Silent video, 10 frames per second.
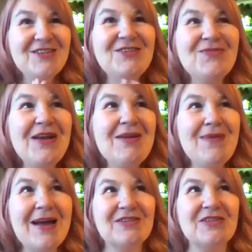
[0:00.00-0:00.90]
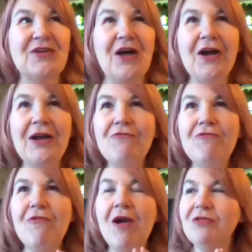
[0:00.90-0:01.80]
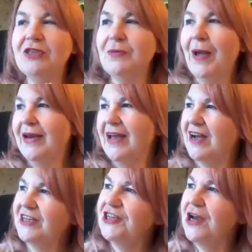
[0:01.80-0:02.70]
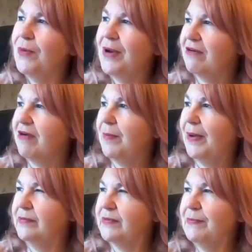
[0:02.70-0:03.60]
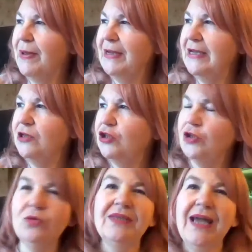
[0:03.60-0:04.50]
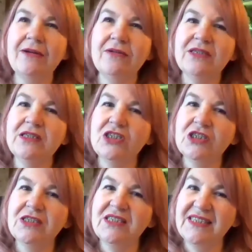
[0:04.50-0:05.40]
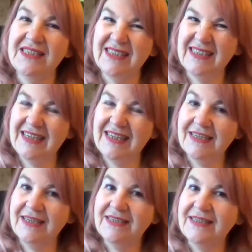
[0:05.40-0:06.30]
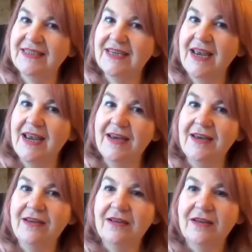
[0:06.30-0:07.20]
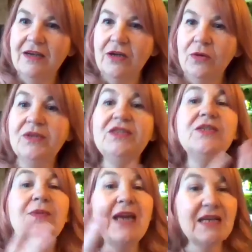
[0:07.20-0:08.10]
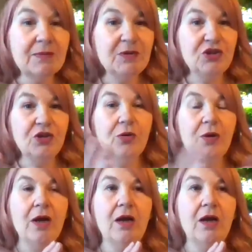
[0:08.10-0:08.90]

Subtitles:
sweet basil. I wrote about it. I don't know when I wrote about it. Maybe 2016 when somebody asked me to do